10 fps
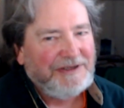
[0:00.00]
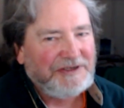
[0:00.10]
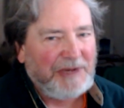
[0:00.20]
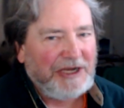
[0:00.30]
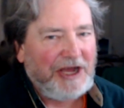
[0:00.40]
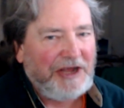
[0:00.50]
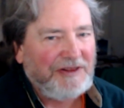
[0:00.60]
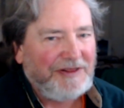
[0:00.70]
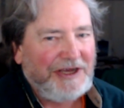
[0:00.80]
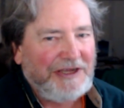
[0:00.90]
It's my
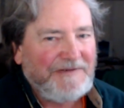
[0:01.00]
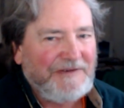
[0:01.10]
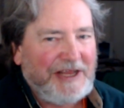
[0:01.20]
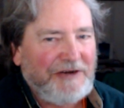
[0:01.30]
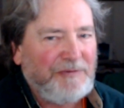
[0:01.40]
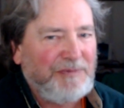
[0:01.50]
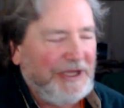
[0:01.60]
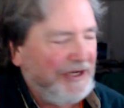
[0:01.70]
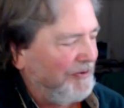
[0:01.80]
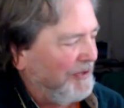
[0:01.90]
9th life, and I don't
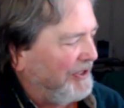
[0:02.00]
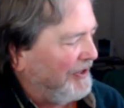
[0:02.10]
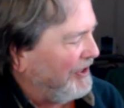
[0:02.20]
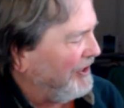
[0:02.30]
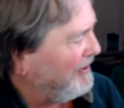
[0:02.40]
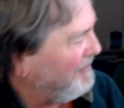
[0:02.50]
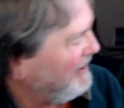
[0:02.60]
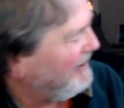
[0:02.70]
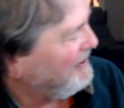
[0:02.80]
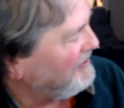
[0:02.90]
plan to return again.
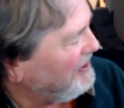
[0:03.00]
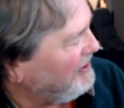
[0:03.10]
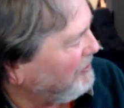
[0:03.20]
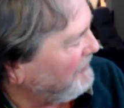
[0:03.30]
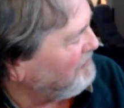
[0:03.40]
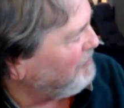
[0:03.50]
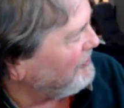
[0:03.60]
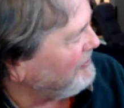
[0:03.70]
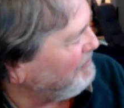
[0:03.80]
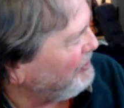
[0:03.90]
See the movie
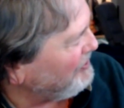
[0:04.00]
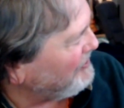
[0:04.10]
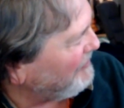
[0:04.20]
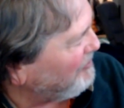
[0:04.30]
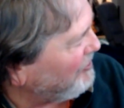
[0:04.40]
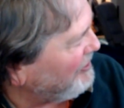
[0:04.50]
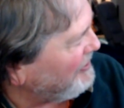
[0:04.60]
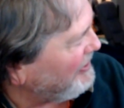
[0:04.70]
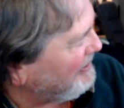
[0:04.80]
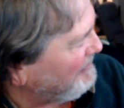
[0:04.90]
Puss in Boots for more
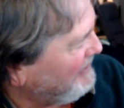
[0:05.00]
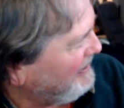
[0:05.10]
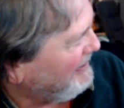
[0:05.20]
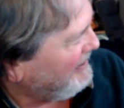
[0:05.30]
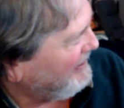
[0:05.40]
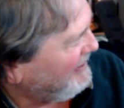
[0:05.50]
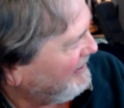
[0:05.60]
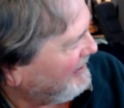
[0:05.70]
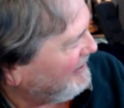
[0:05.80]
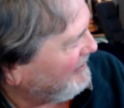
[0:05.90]
on that.
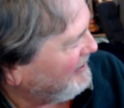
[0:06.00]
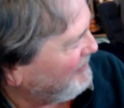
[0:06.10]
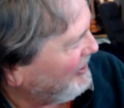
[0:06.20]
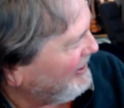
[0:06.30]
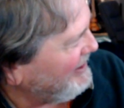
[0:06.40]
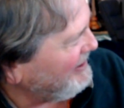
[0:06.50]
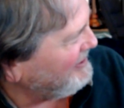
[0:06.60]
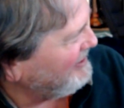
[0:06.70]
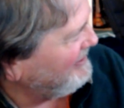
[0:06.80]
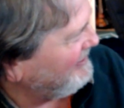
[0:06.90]
Number 8,